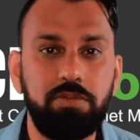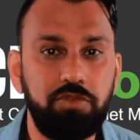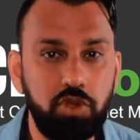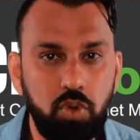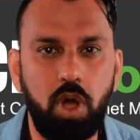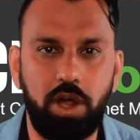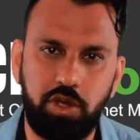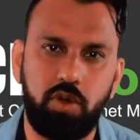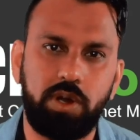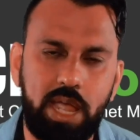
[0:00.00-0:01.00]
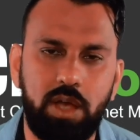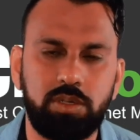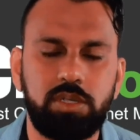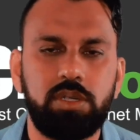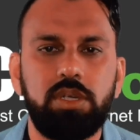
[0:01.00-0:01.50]
view on your
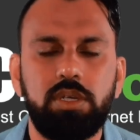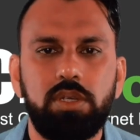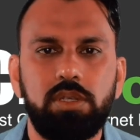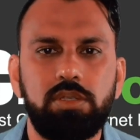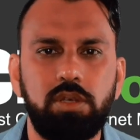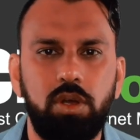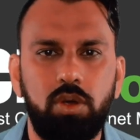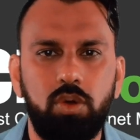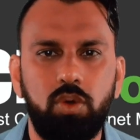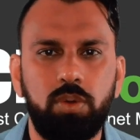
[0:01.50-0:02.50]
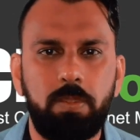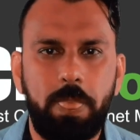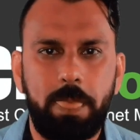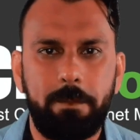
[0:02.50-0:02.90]
account. So